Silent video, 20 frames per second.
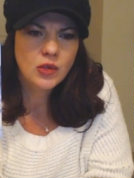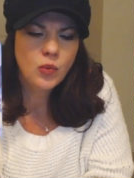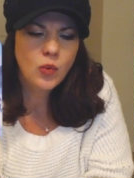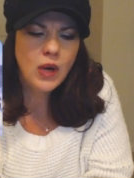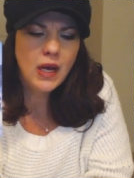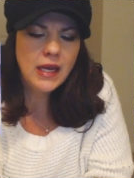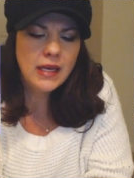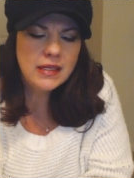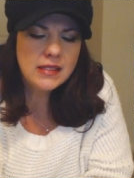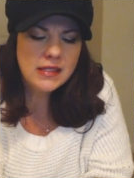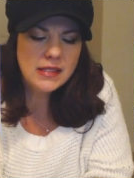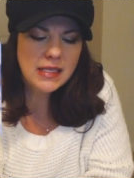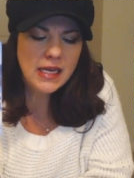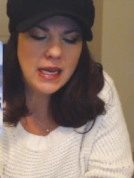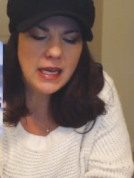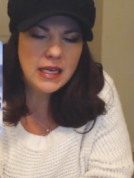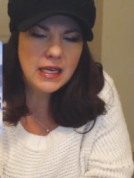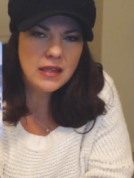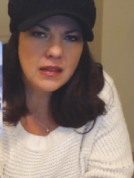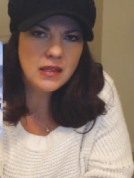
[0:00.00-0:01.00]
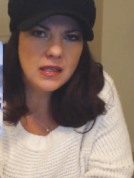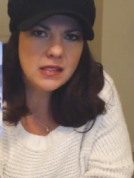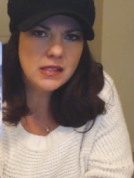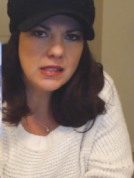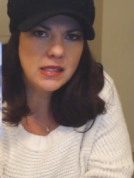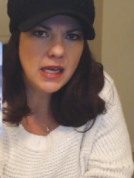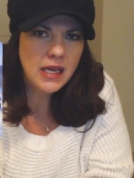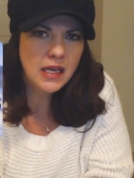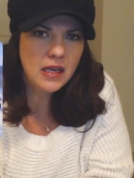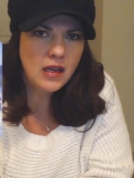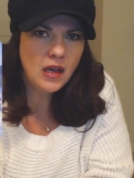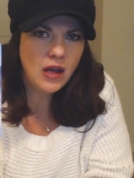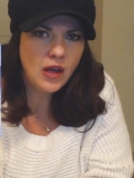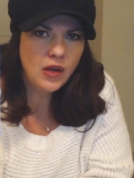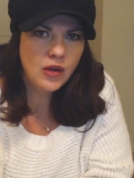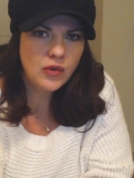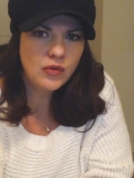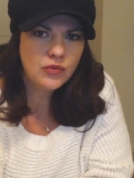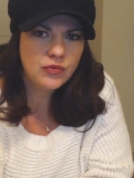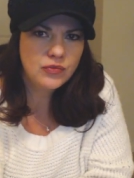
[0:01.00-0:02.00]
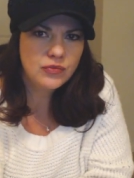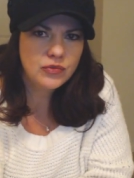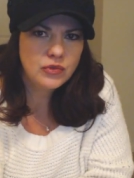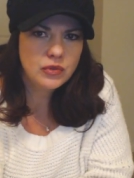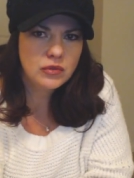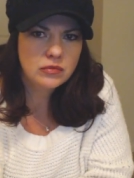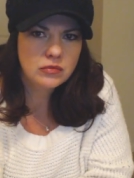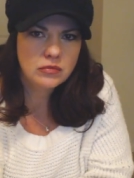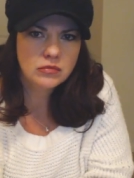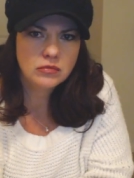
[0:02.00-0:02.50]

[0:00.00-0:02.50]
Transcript: Why stay in this state of